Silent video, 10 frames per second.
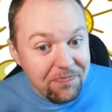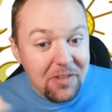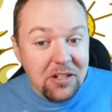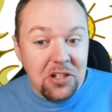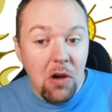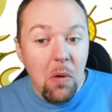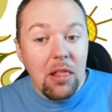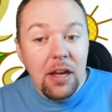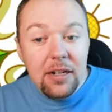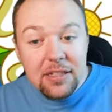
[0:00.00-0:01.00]
So
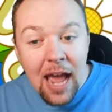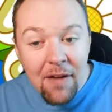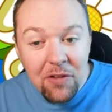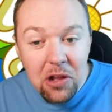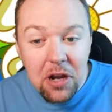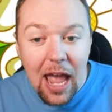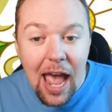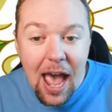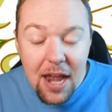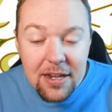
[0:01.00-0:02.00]
let's have a look
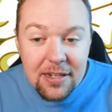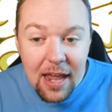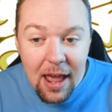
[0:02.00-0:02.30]
at